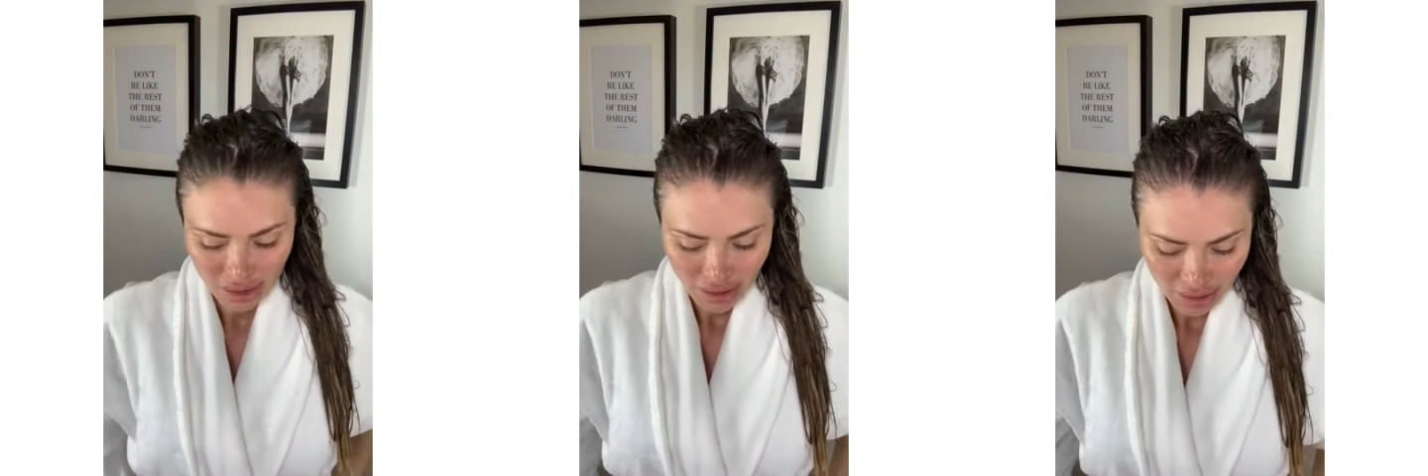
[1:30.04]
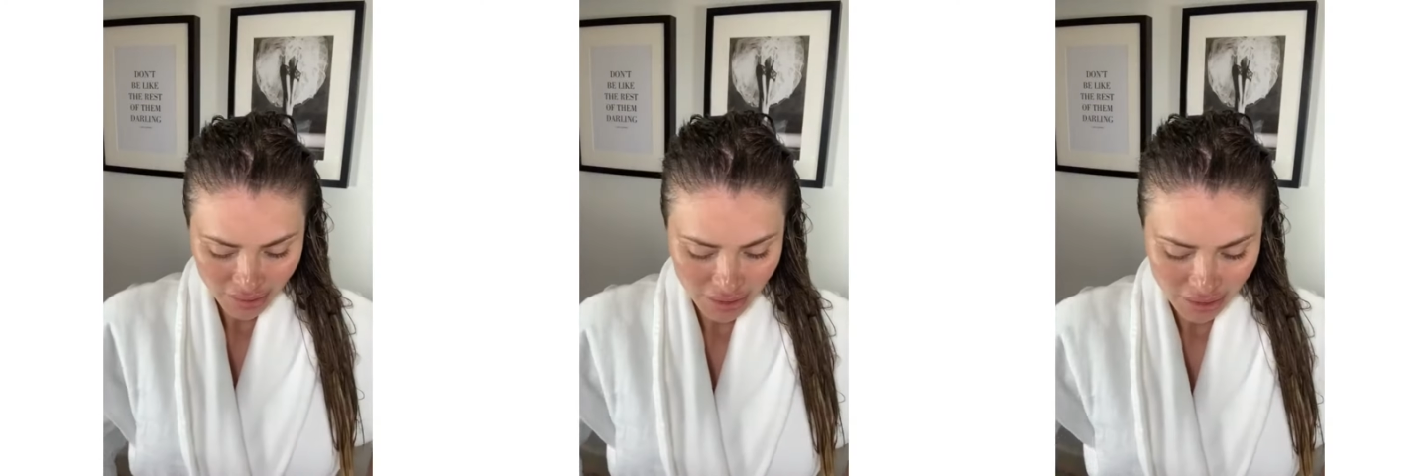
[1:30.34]

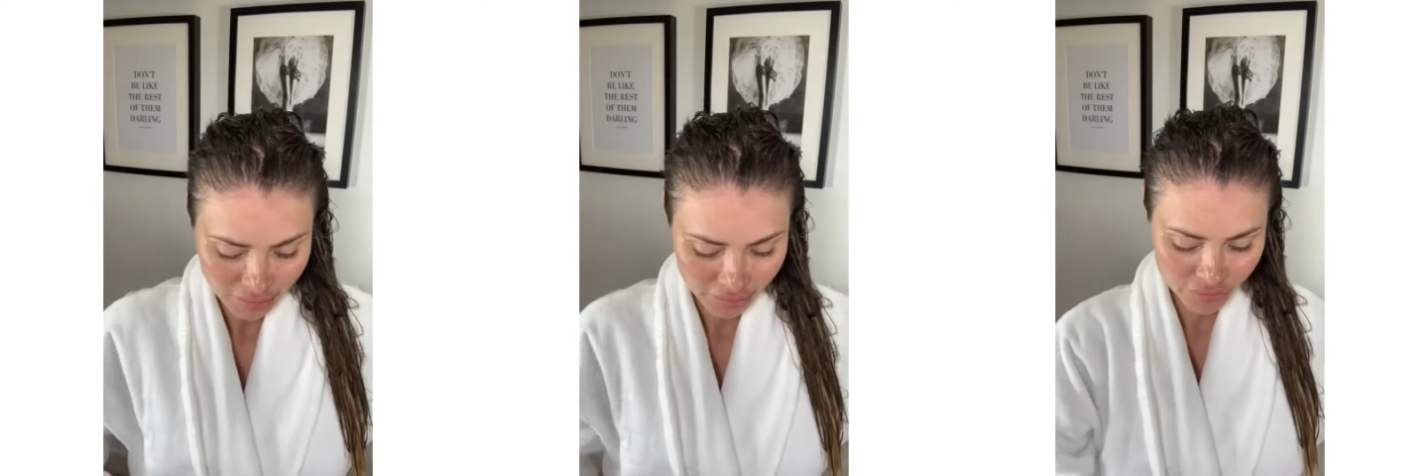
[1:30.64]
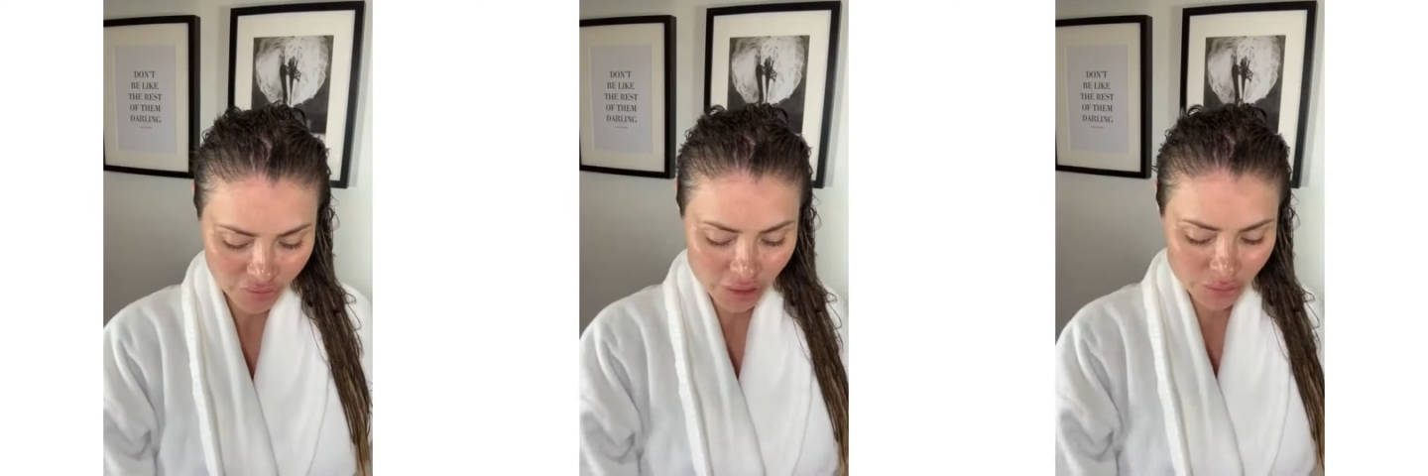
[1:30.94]
And then as a
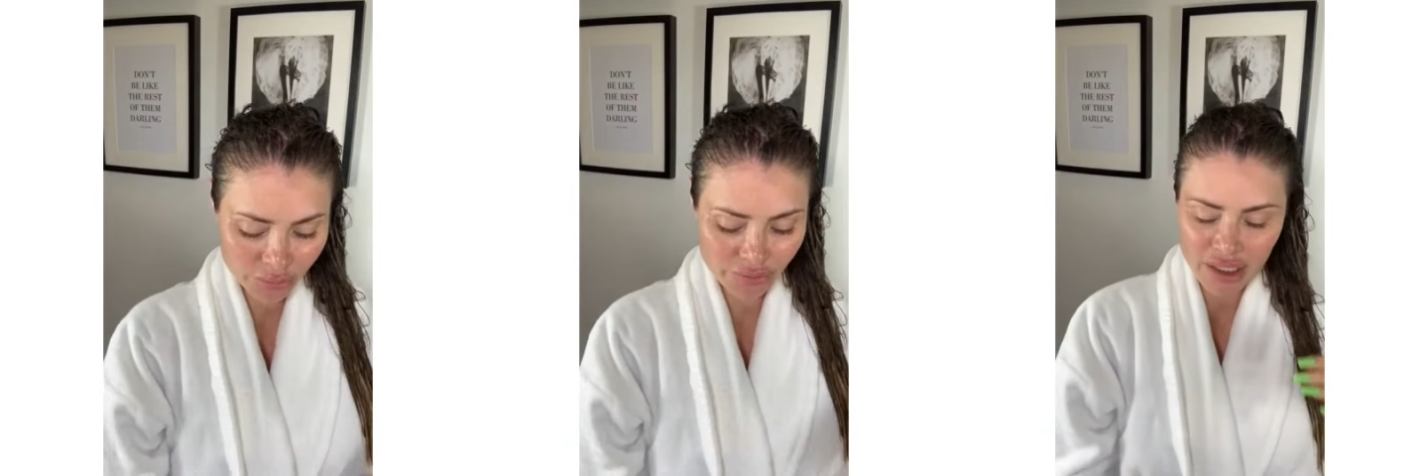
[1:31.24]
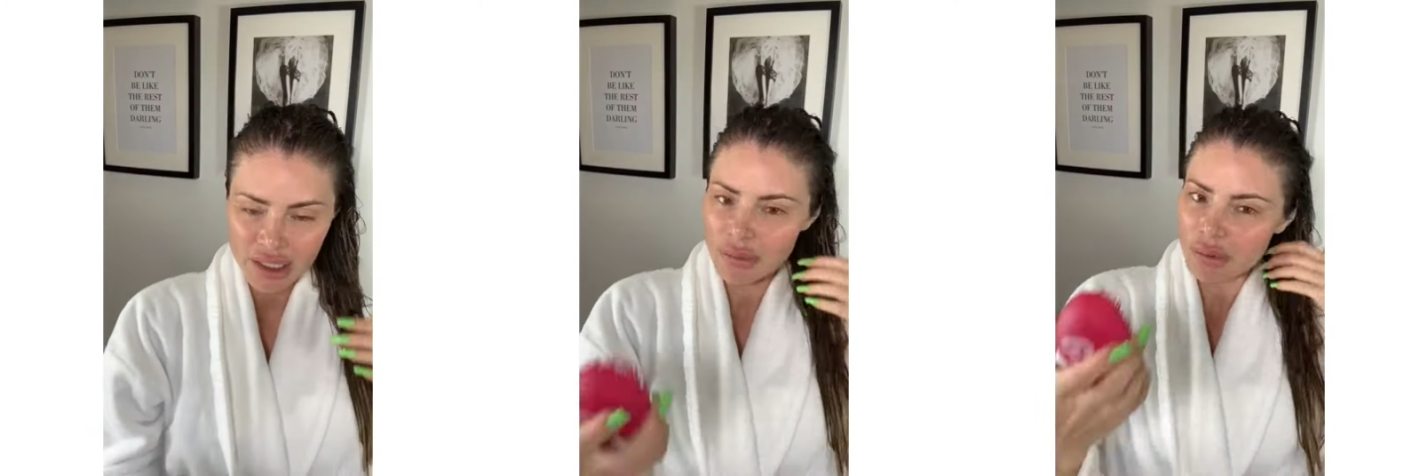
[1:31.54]
final
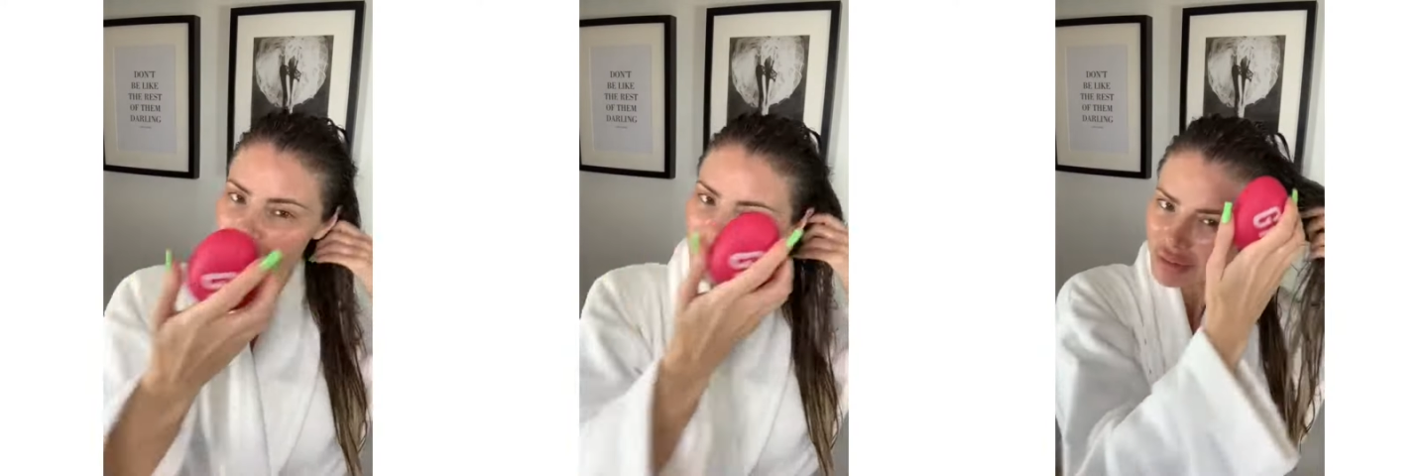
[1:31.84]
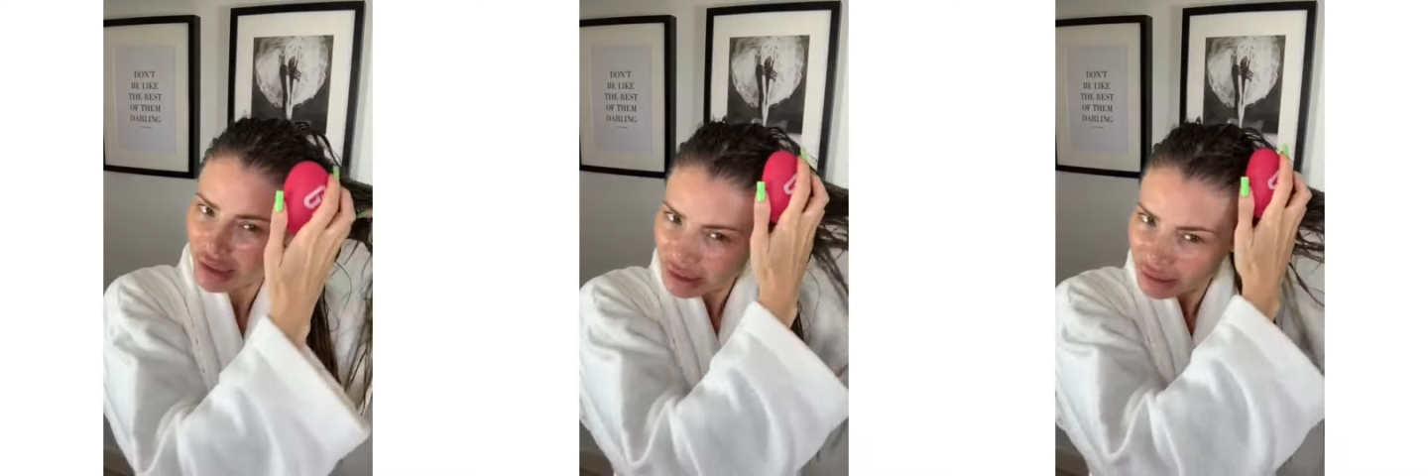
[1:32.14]
step, I'm going to
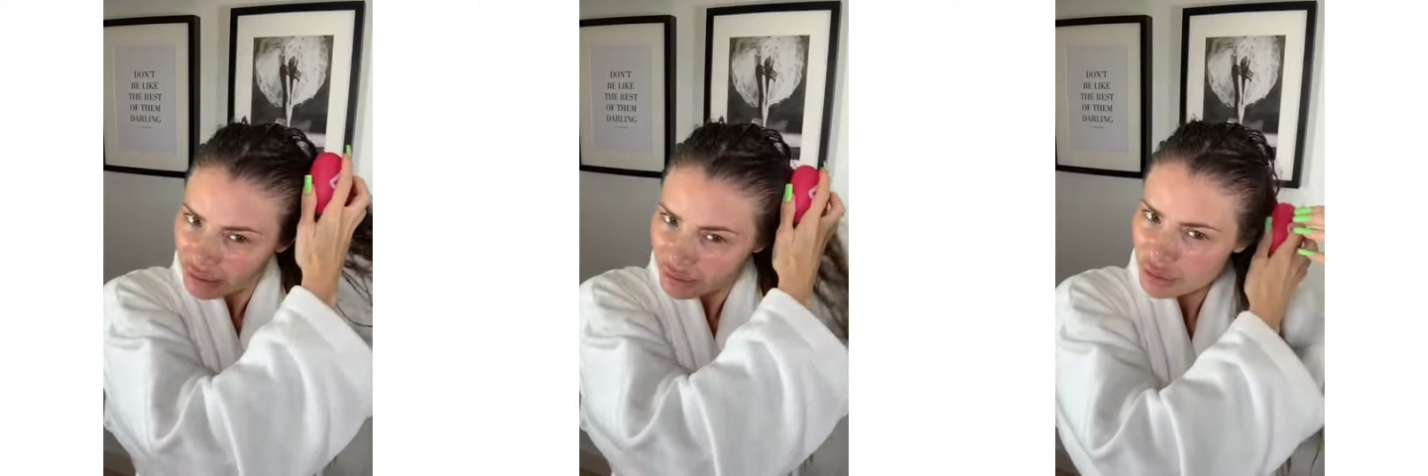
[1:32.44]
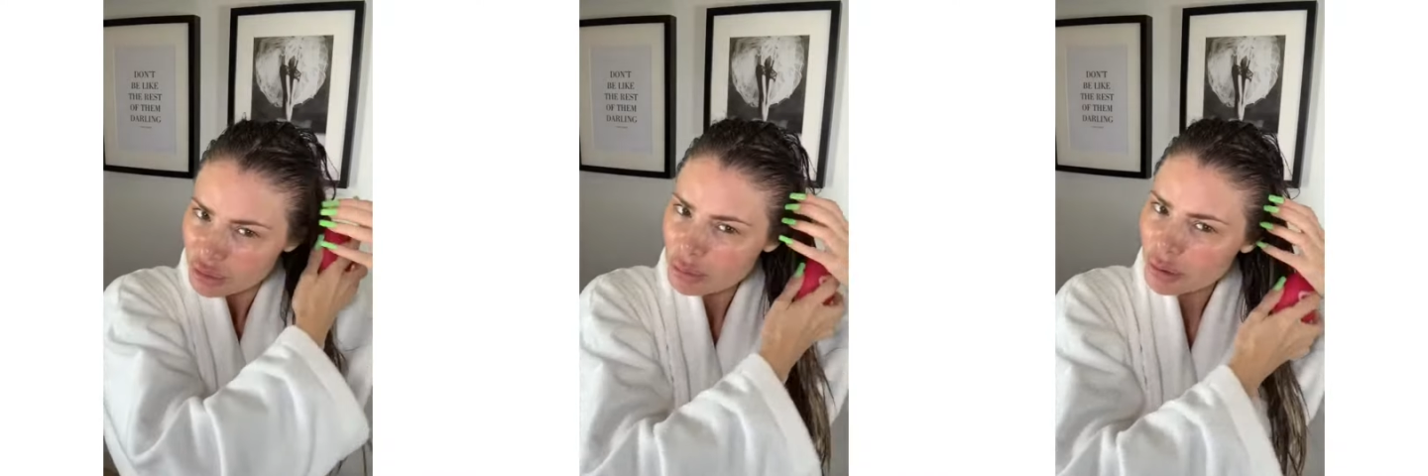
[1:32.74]
take this
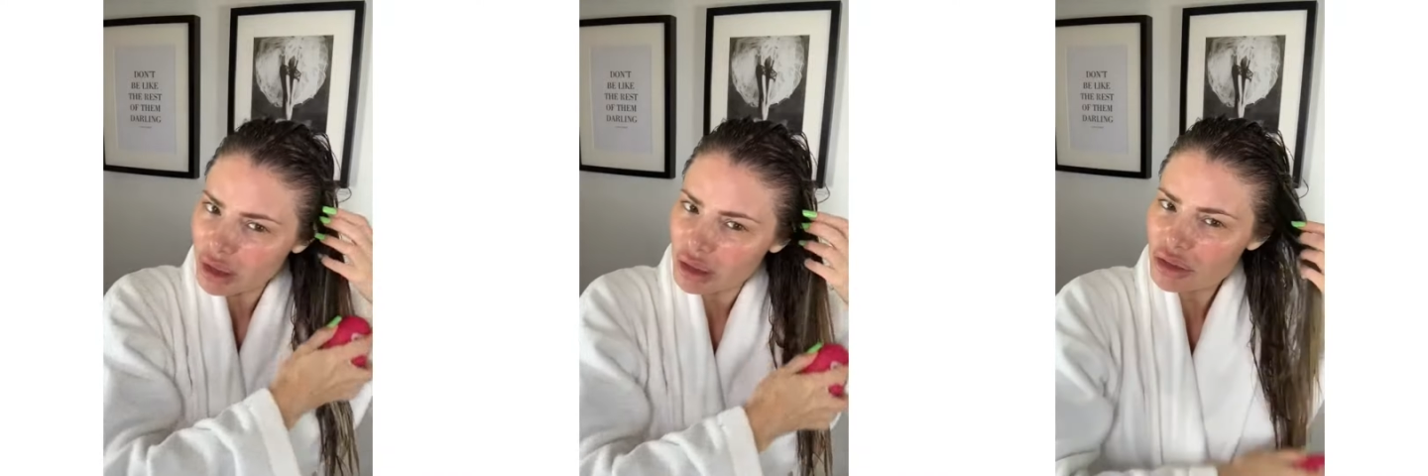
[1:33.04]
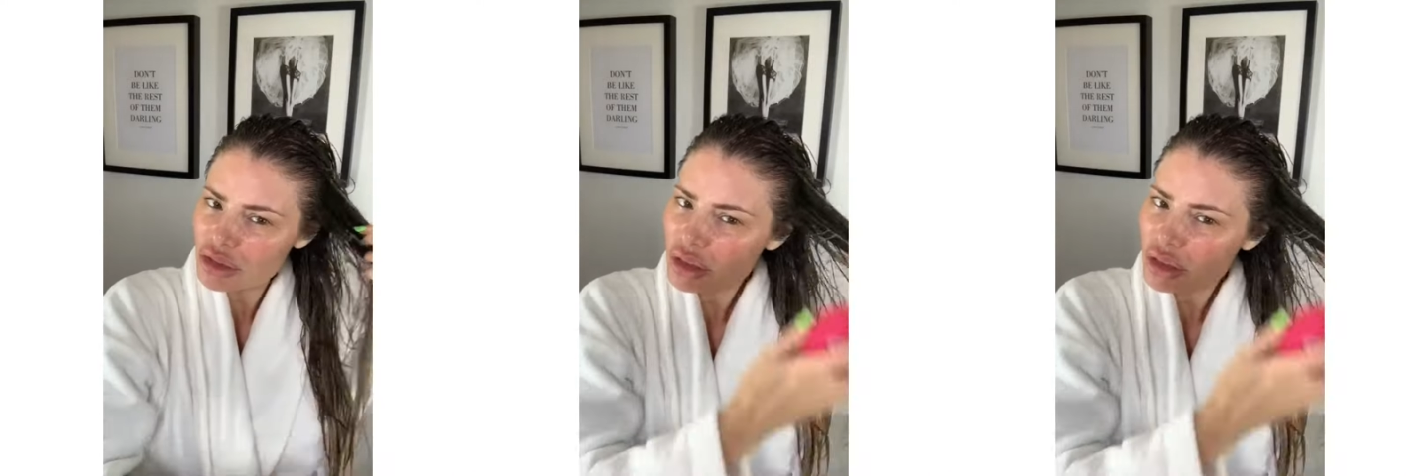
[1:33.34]
little brush,